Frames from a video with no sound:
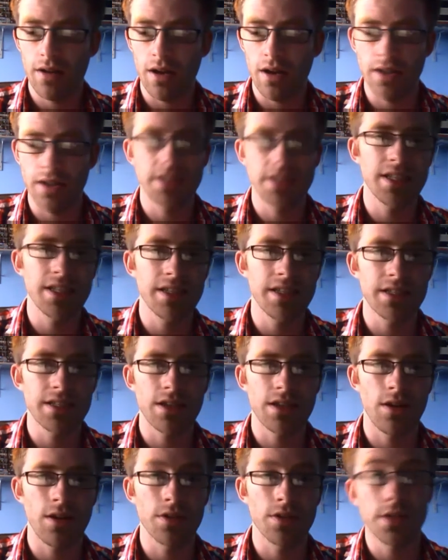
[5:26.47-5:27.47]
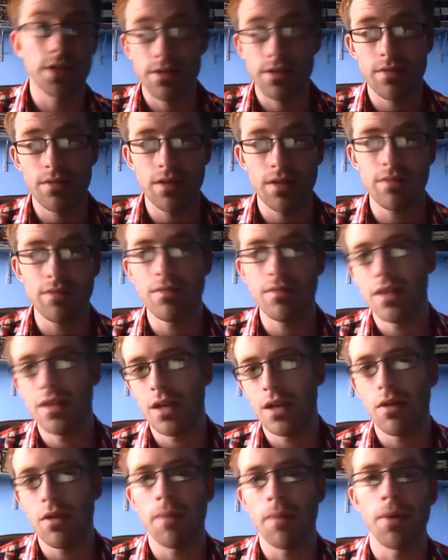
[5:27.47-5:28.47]
I see this card as you
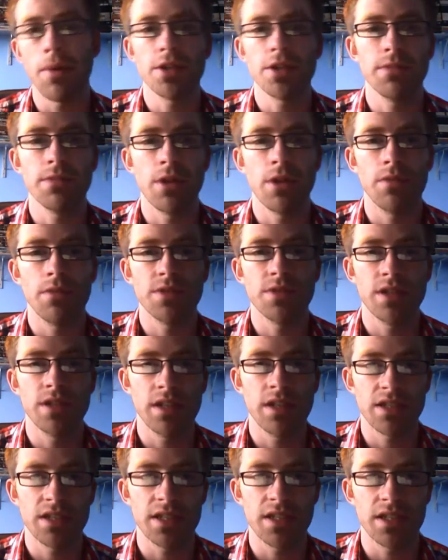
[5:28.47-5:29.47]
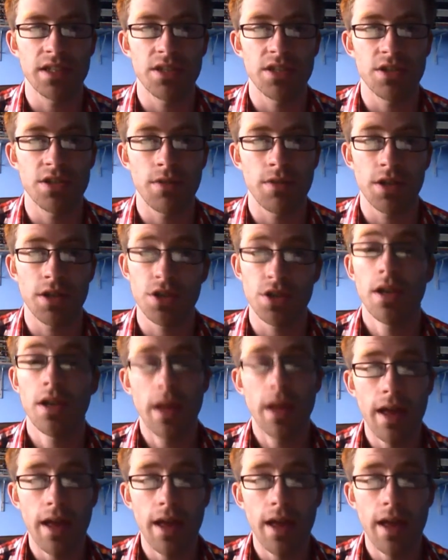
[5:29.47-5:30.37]
know a possible option in a sticky situation,